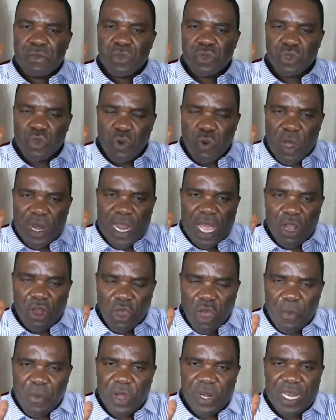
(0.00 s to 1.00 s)
you want to
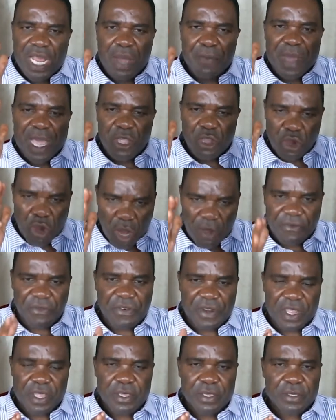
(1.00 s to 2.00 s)
come under my
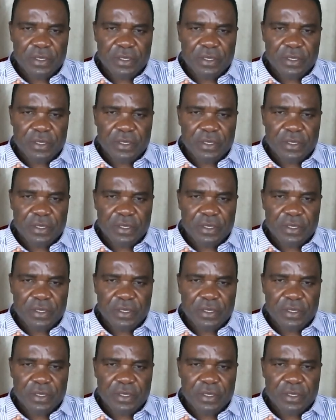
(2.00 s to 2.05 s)
covering.